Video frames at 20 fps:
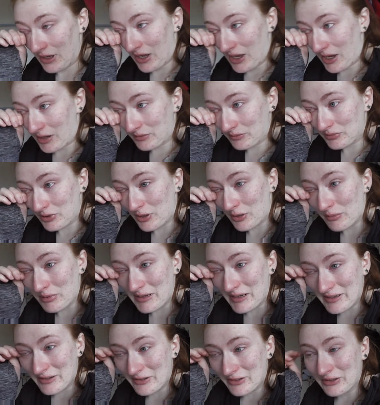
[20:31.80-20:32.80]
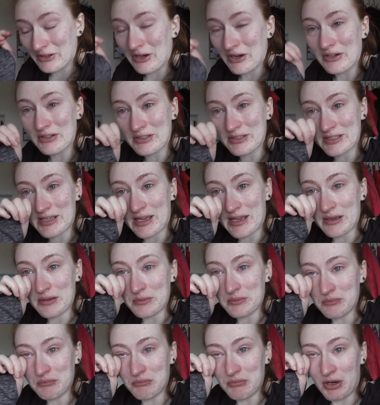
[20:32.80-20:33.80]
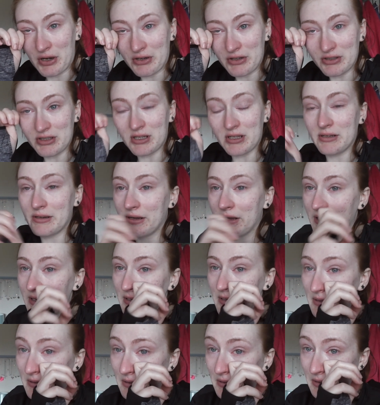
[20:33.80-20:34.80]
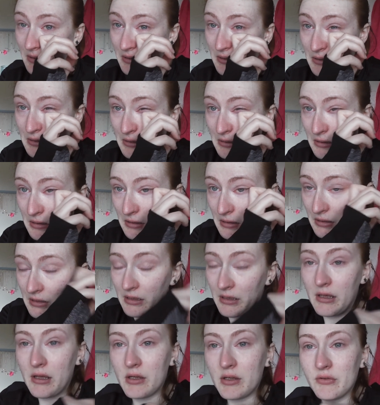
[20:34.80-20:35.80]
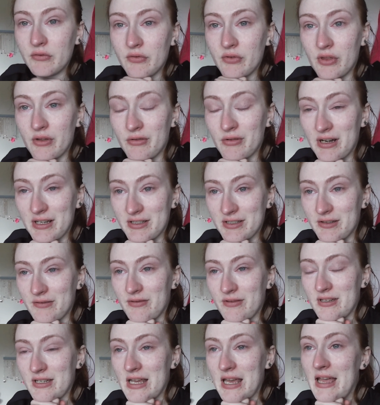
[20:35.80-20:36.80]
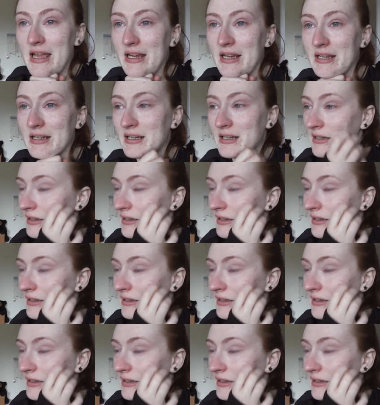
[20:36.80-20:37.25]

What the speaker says: I'm probably not going to get much done for the rest of the day,